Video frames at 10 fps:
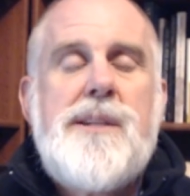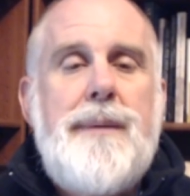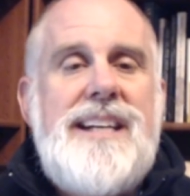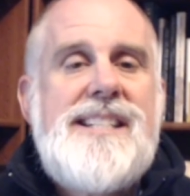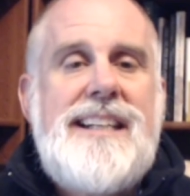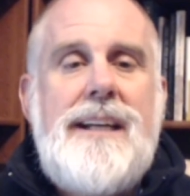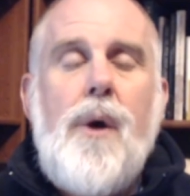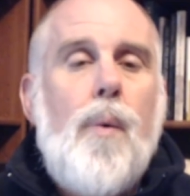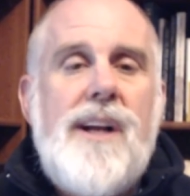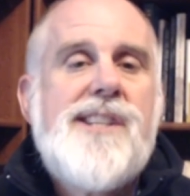specie
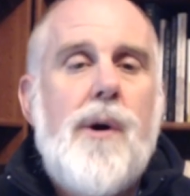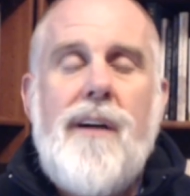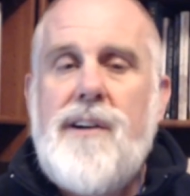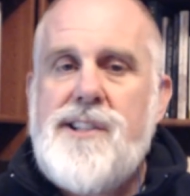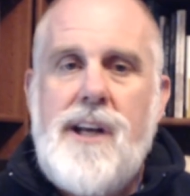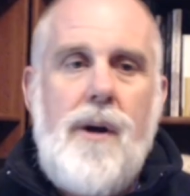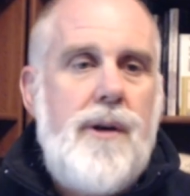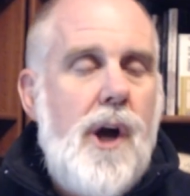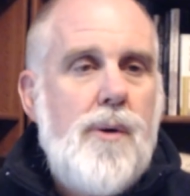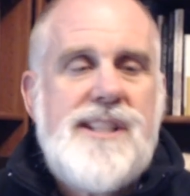whatsoever. So
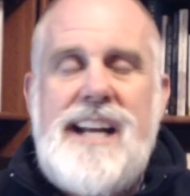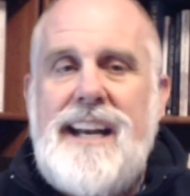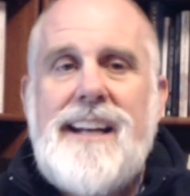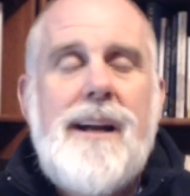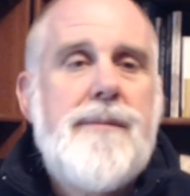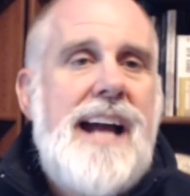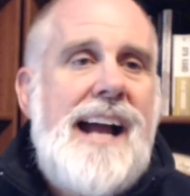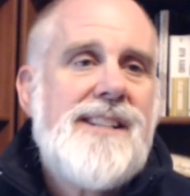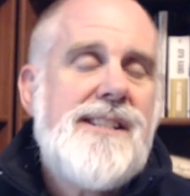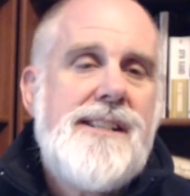no state income
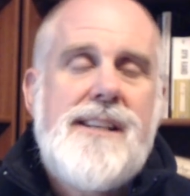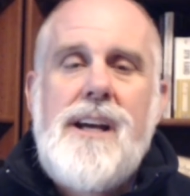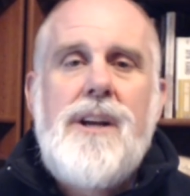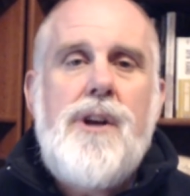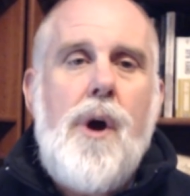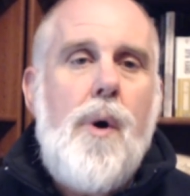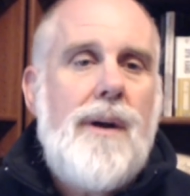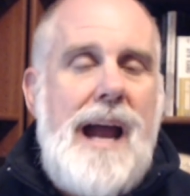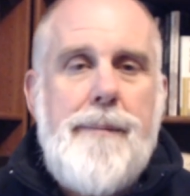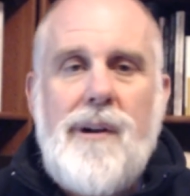taxes, no
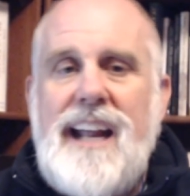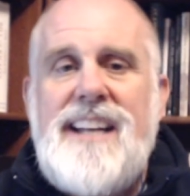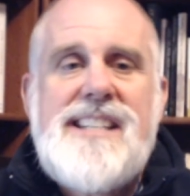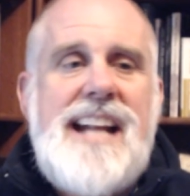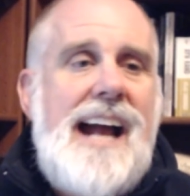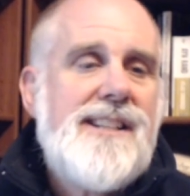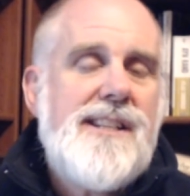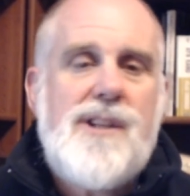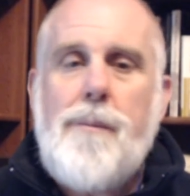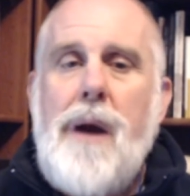capital gains
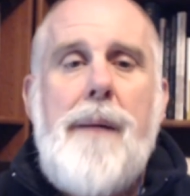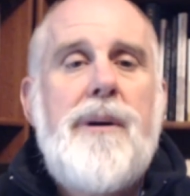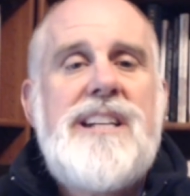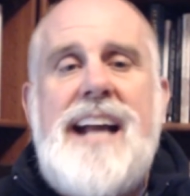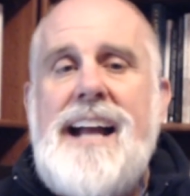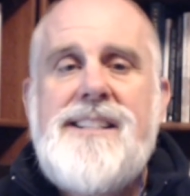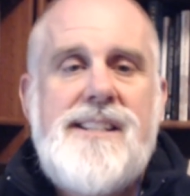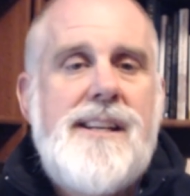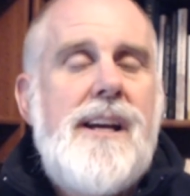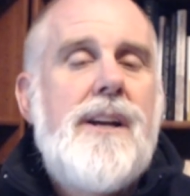taxes, no property
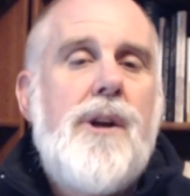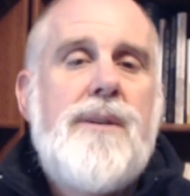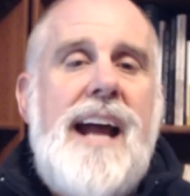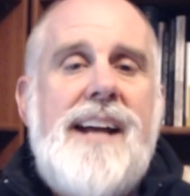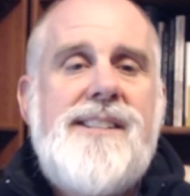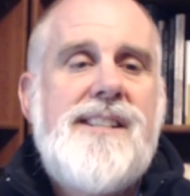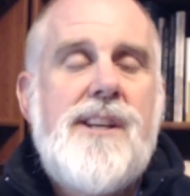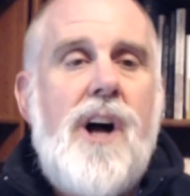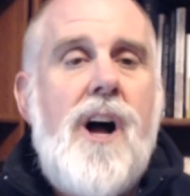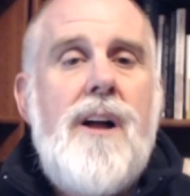taxes, no taxes
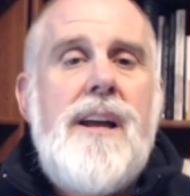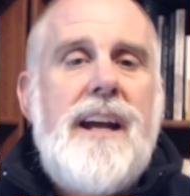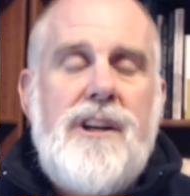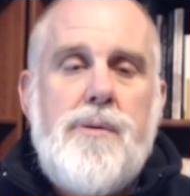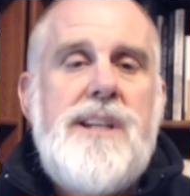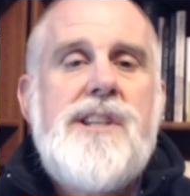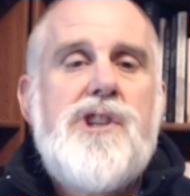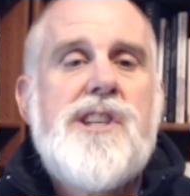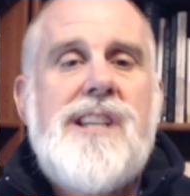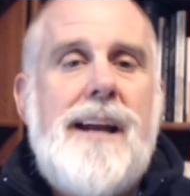at all. It treats it
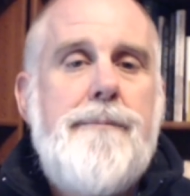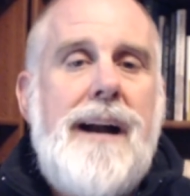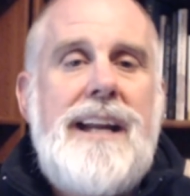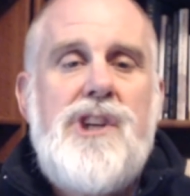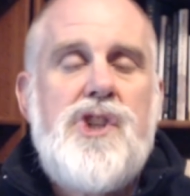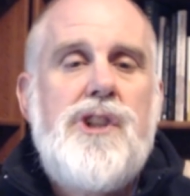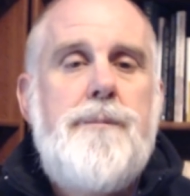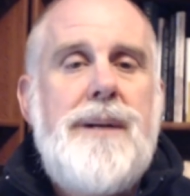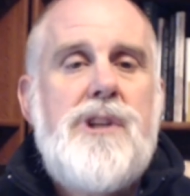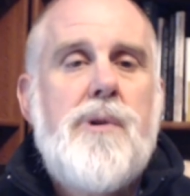just like money
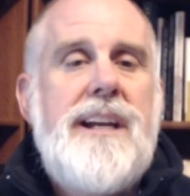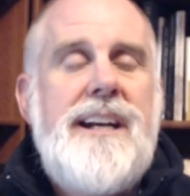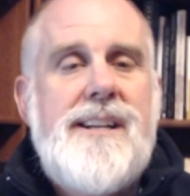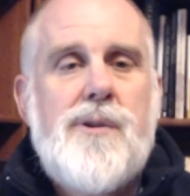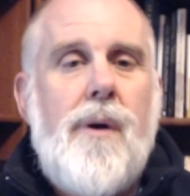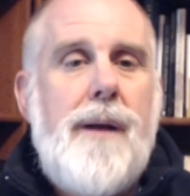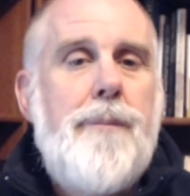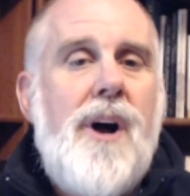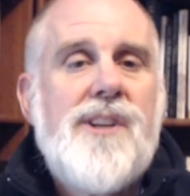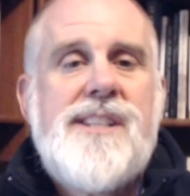should be treated. As Ron
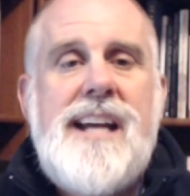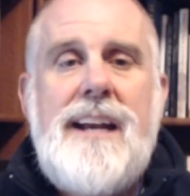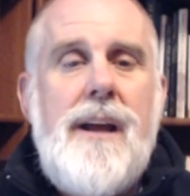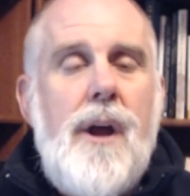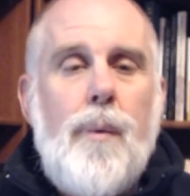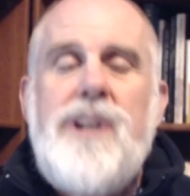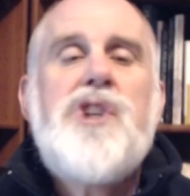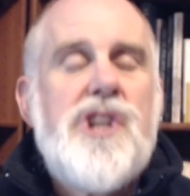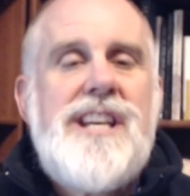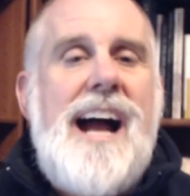Paul said, we
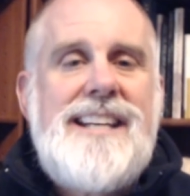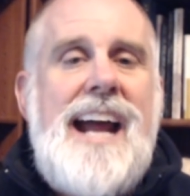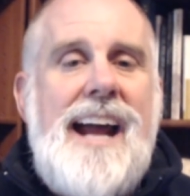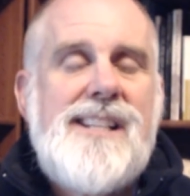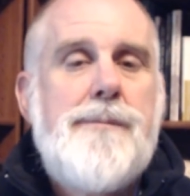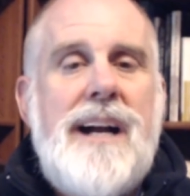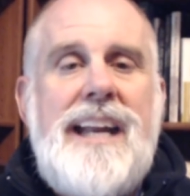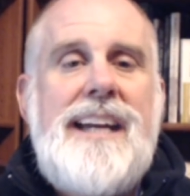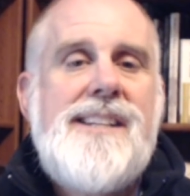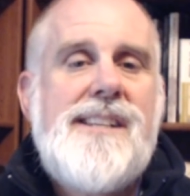should not tax
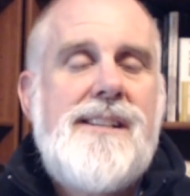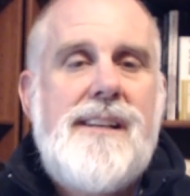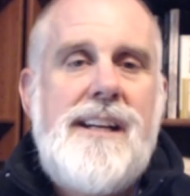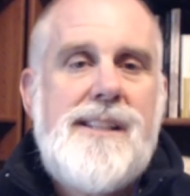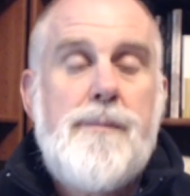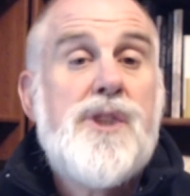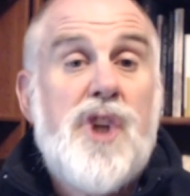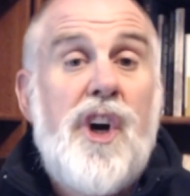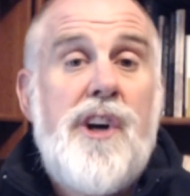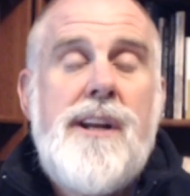money. It's
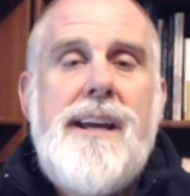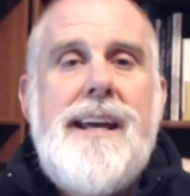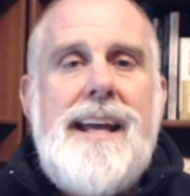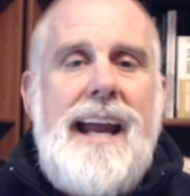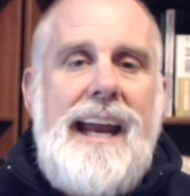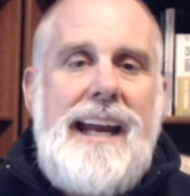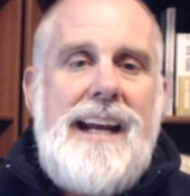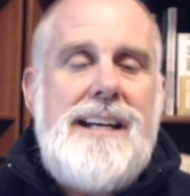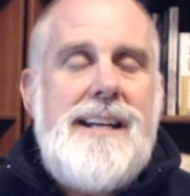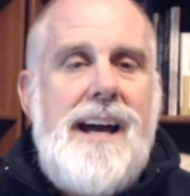absurd.
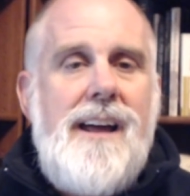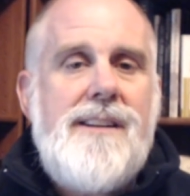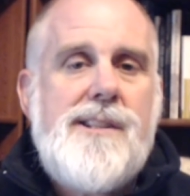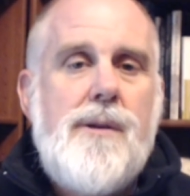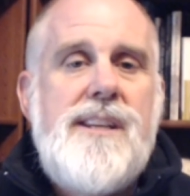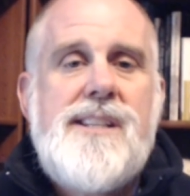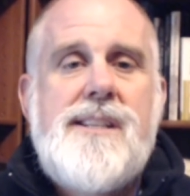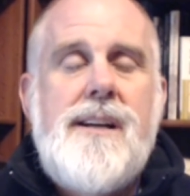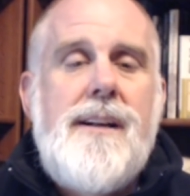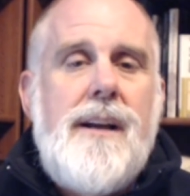And so
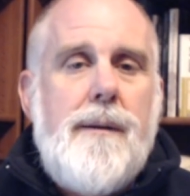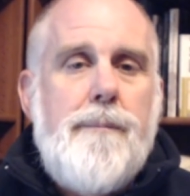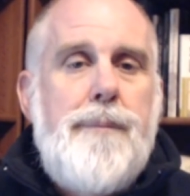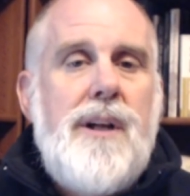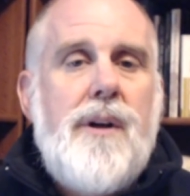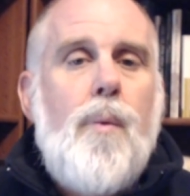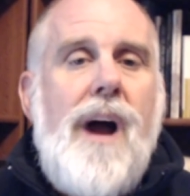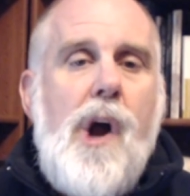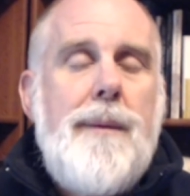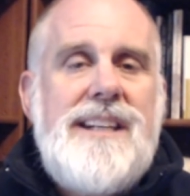this bill in
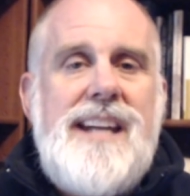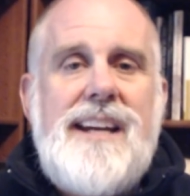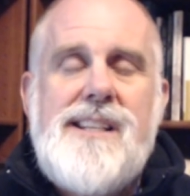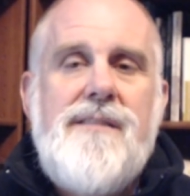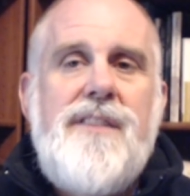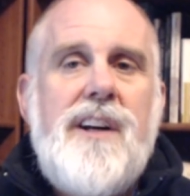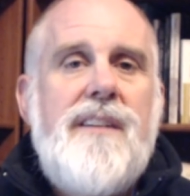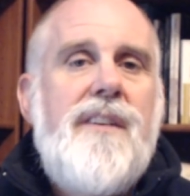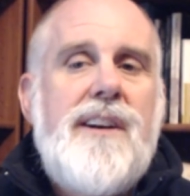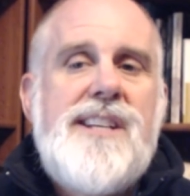Wyoming takes a very,
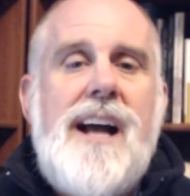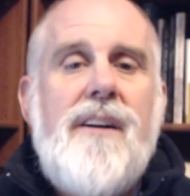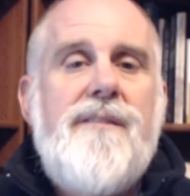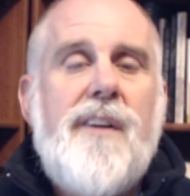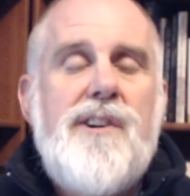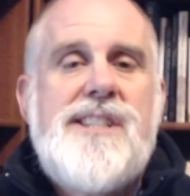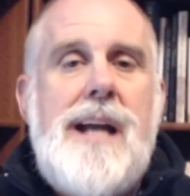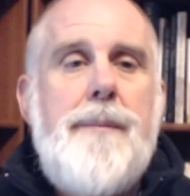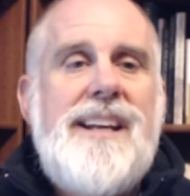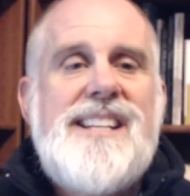very solid first
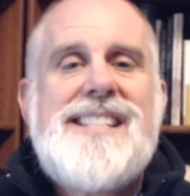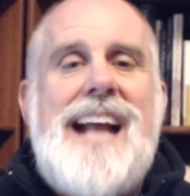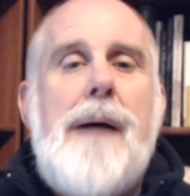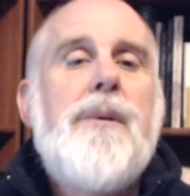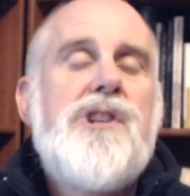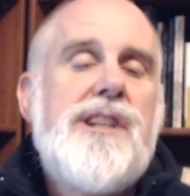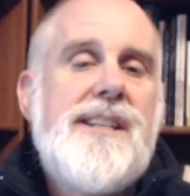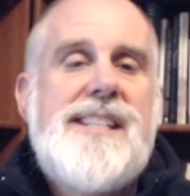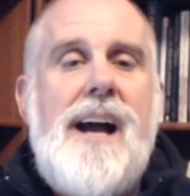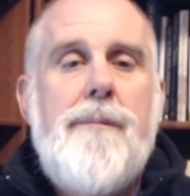step at establishing
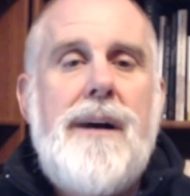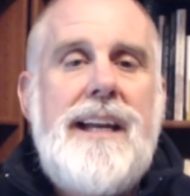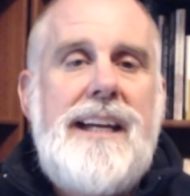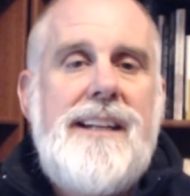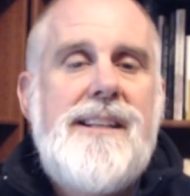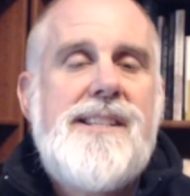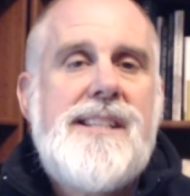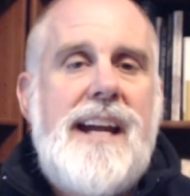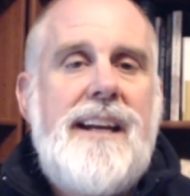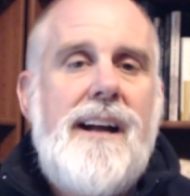sound money in the
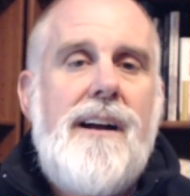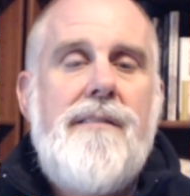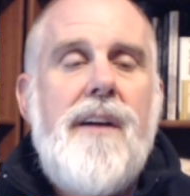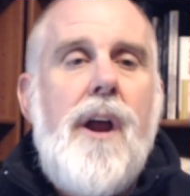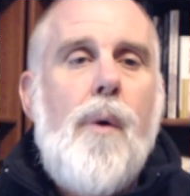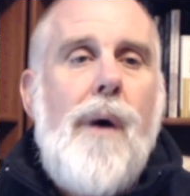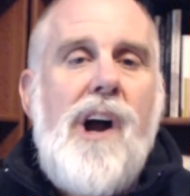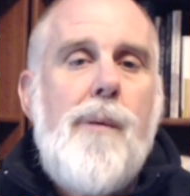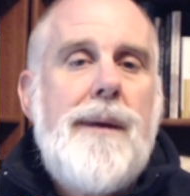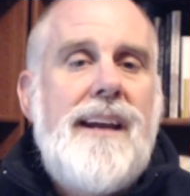state of
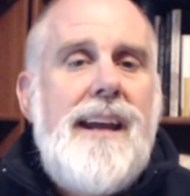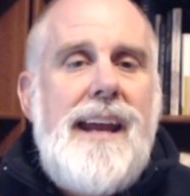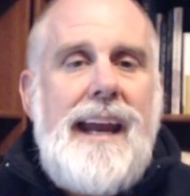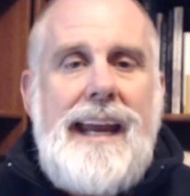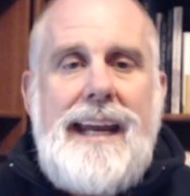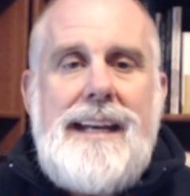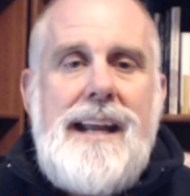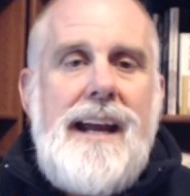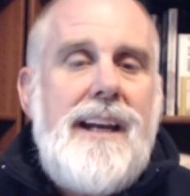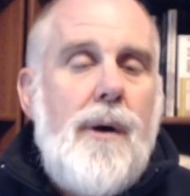Wyoming. And,
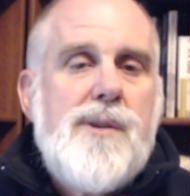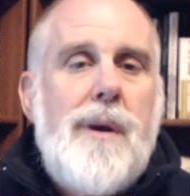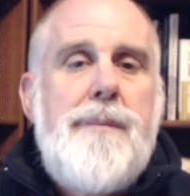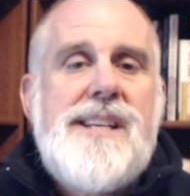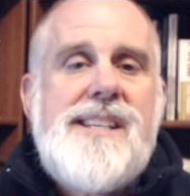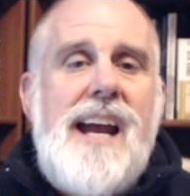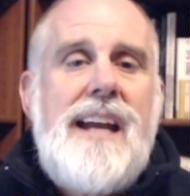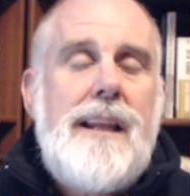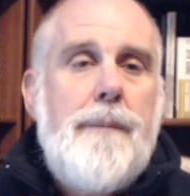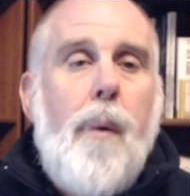you know, as we've been
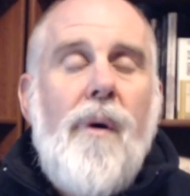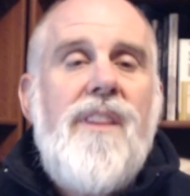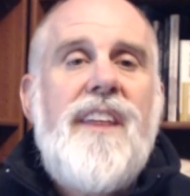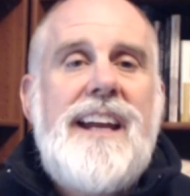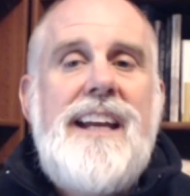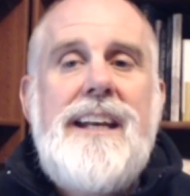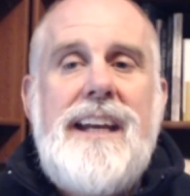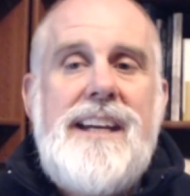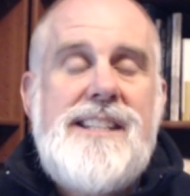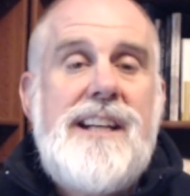saying, the important thing
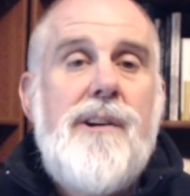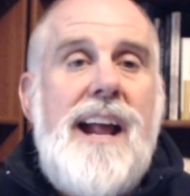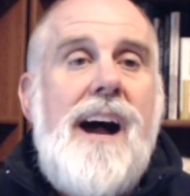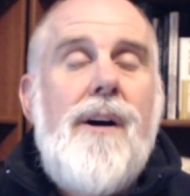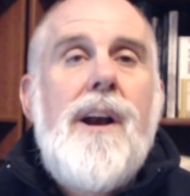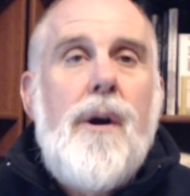is here now,